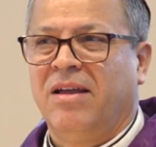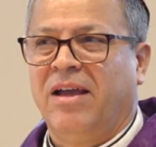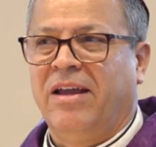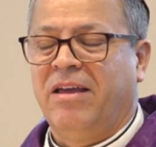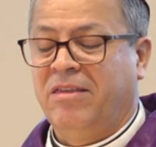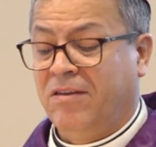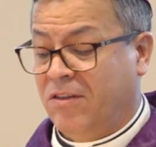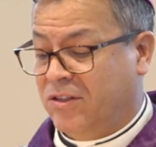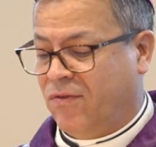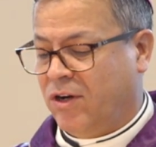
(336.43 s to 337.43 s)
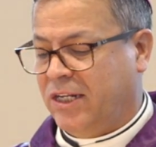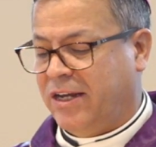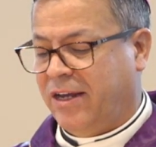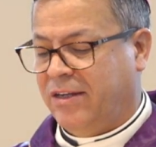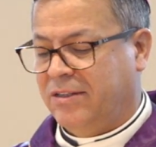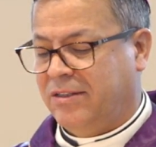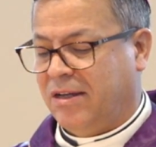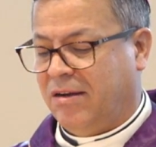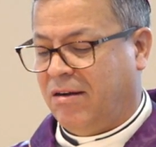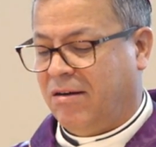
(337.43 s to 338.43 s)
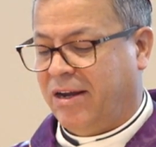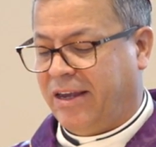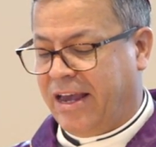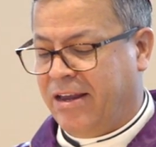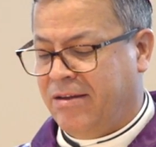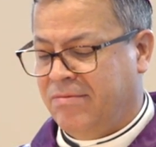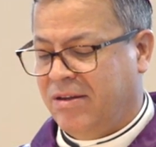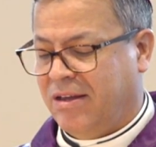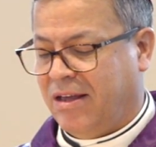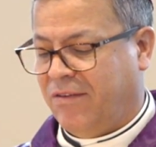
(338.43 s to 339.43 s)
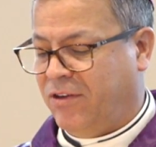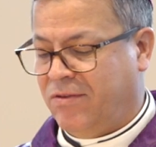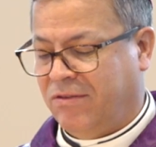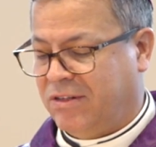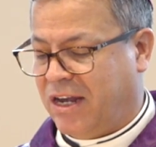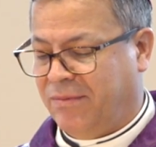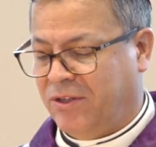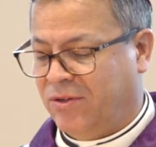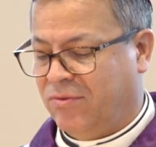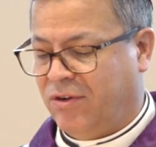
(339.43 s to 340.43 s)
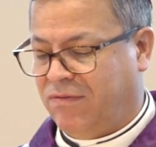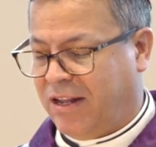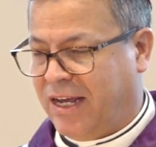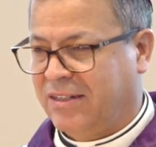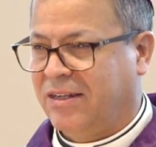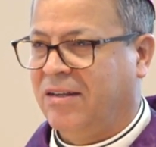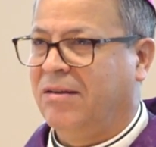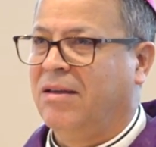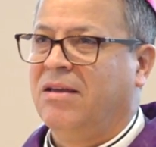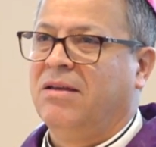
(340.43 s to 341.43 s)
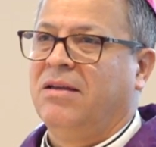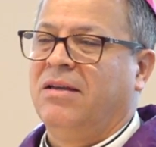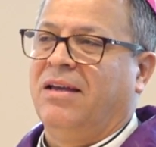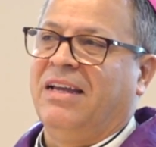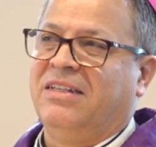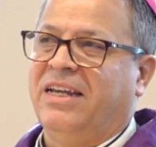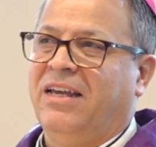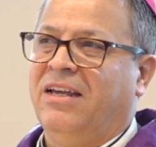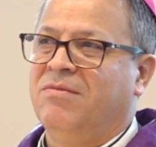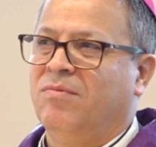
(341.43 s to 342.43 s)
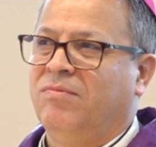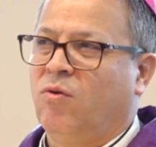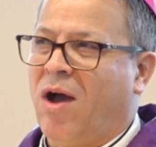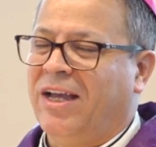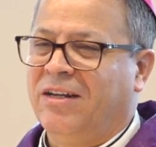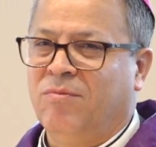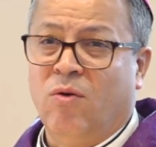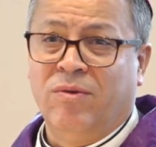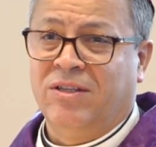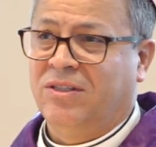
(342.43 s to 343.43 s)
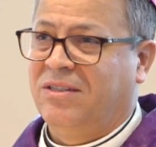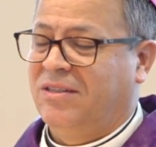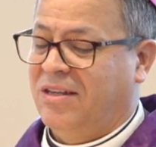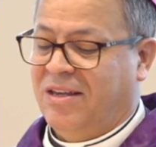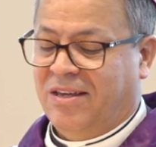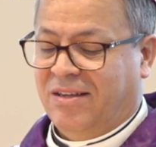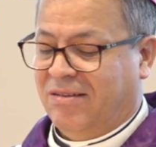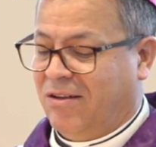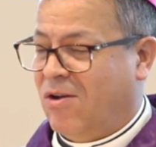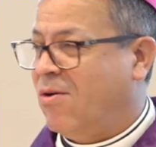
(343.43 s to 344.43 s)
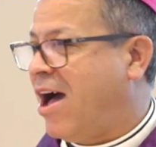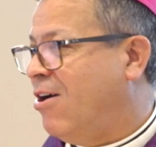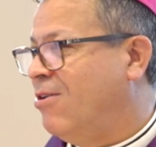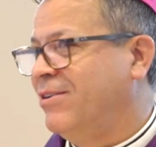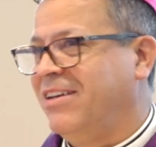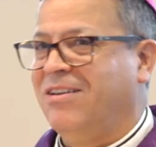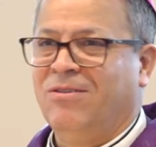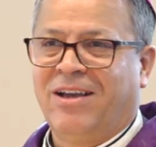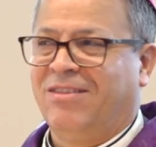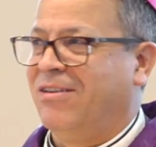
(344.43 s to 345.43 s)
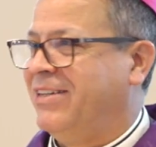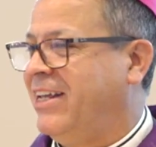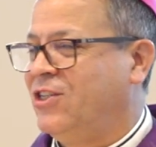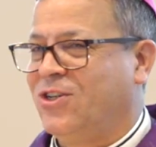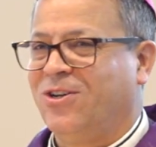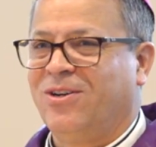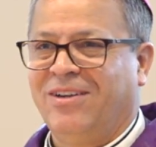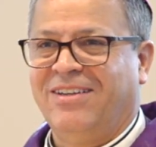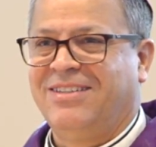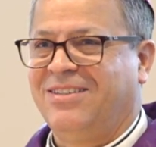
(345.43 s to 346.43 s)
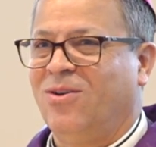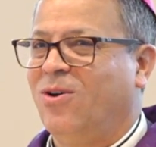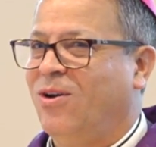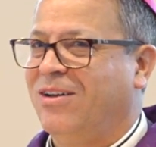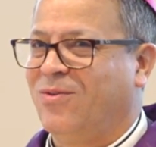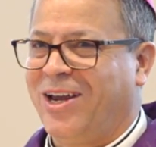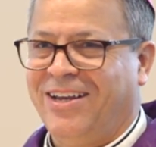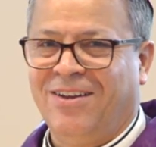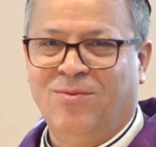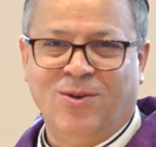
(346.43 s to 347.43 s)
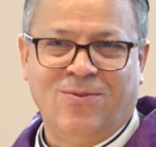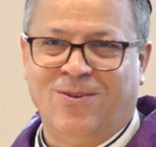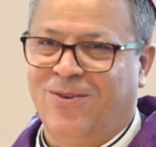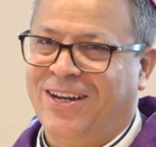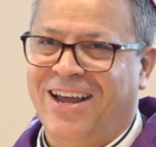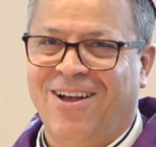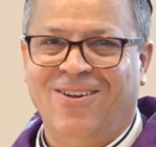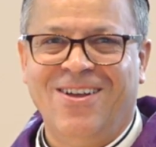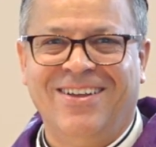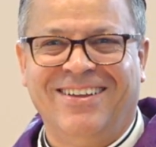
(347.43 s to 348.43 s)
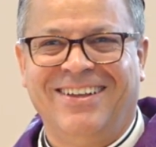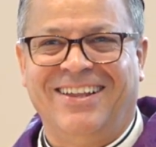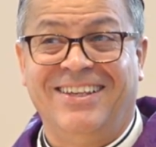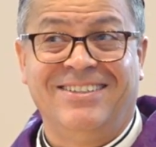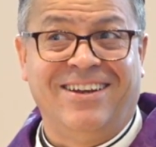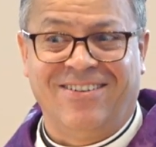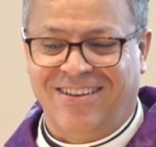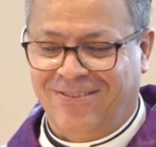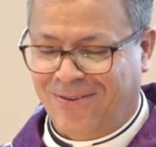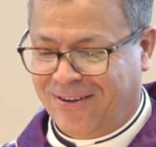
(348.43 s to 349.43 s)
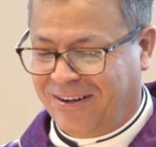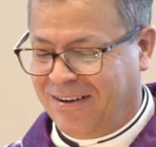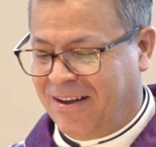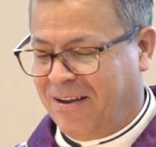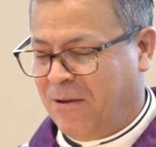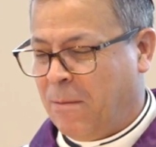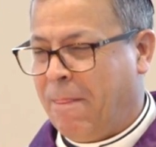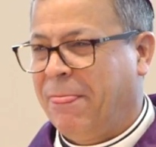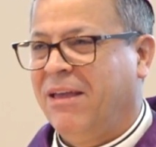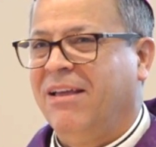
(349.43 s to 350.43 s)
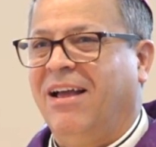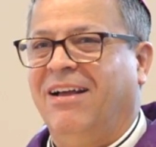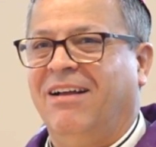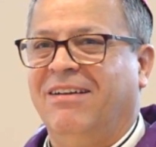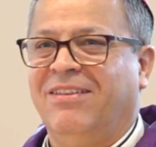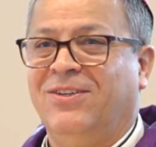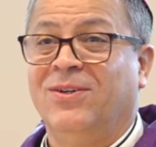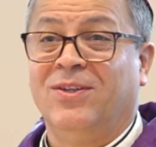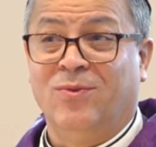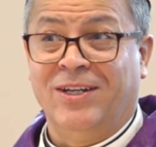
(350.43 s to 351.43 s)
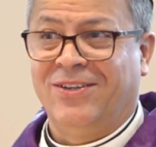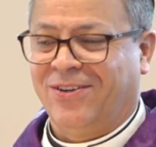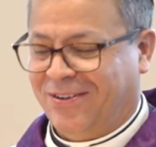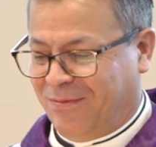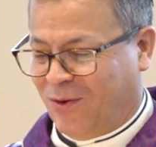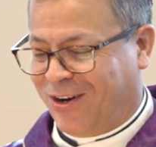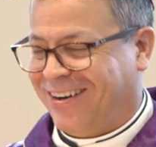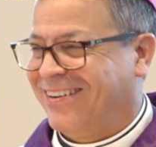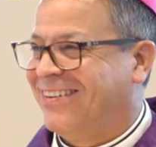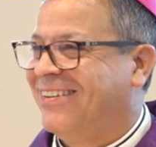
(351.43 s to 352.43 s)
And I think these 40 days are, again, a beautiful time to reflect and take quiet moments, go out and look at the nature. It's so great and beautiful right now, at least here in California. During the winter, more.